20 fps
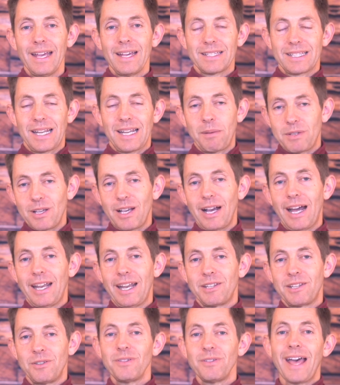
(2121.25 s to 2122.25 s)
Sometimes you got to
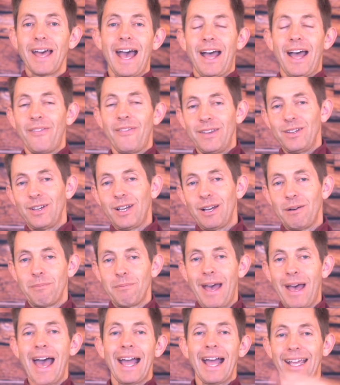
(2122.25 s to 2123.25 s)
do that, and then you come
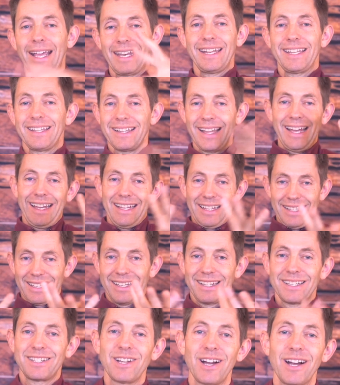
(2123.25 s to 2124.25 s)
back, and it
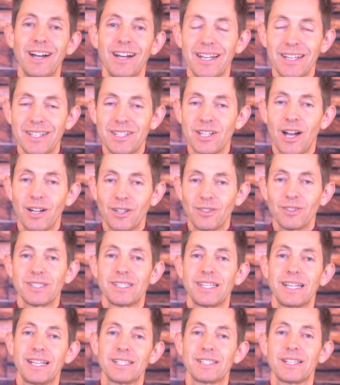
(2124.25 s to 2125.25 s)
joggles
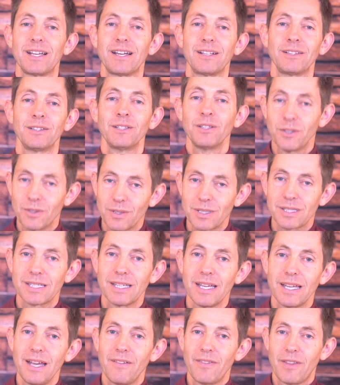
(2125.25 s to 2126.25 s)
things
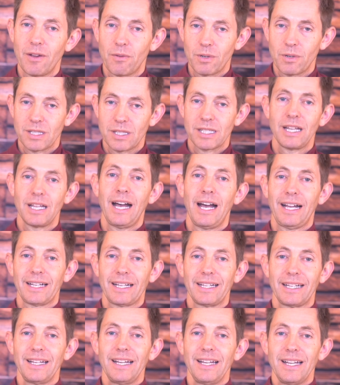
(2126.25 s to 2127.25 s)
loose that were stuck.